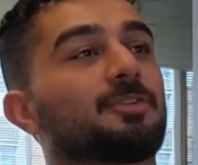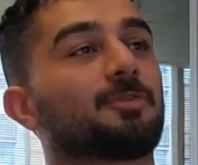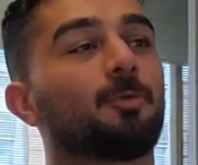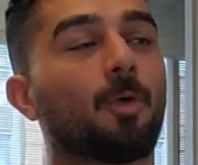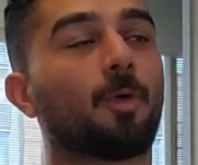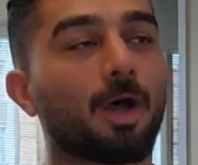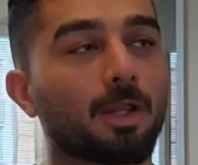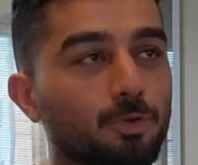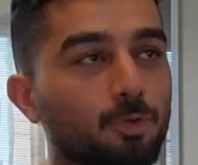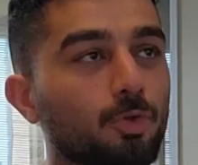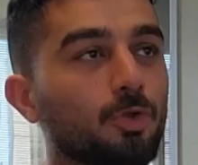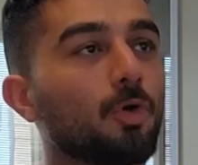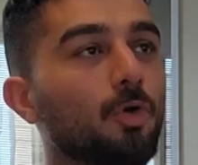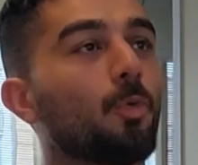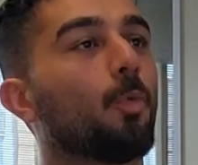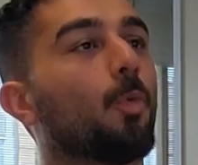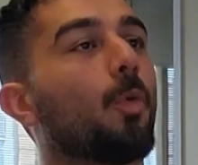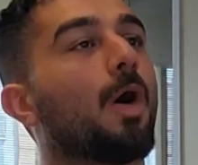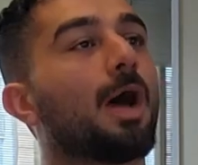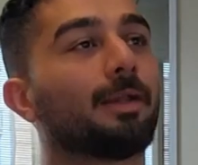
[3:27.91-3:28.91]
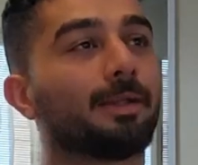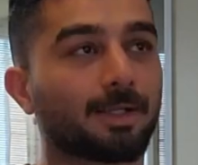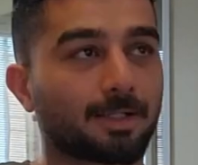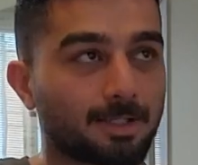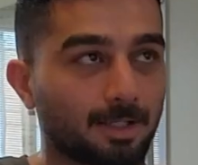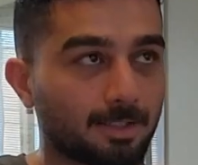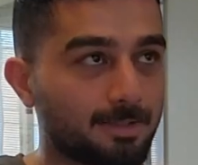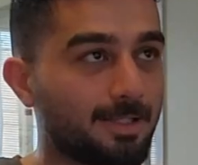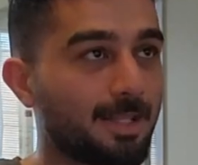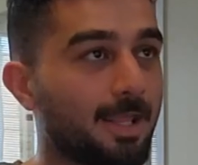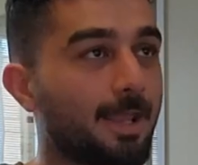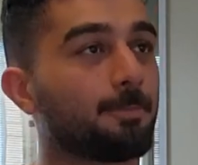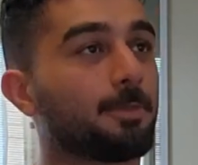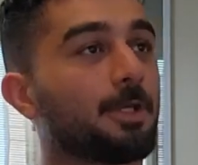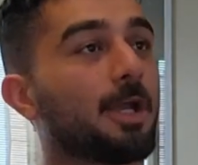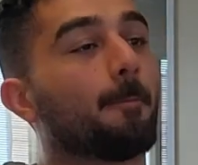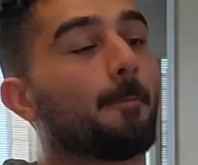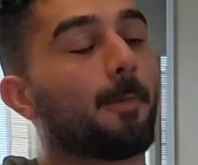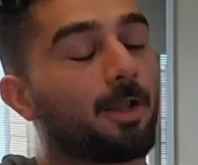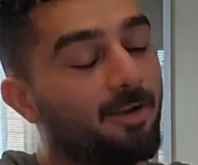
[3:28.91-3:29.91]
What do you want,
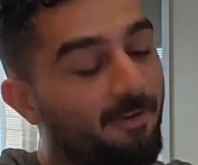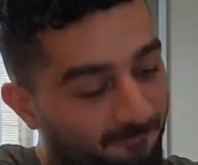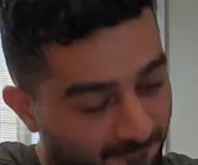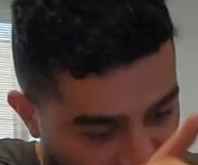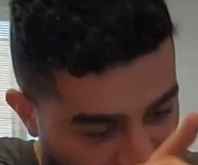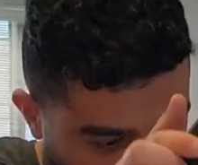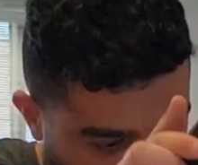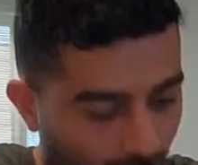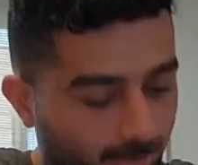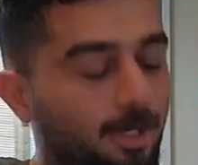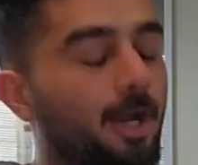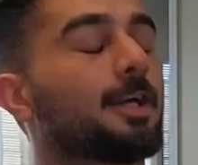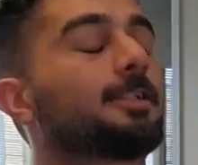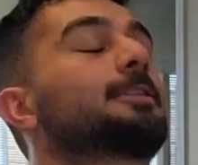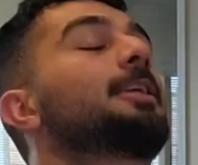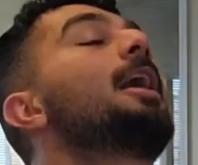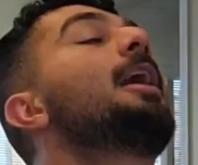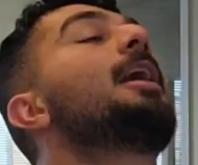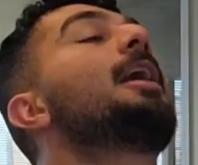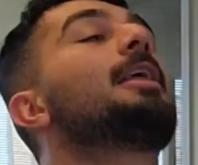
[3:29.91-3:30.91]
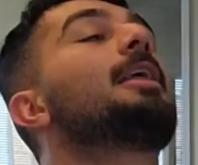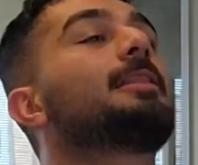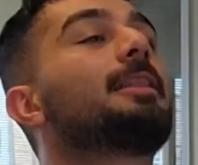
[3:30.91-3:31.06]
academia, motherfuckers?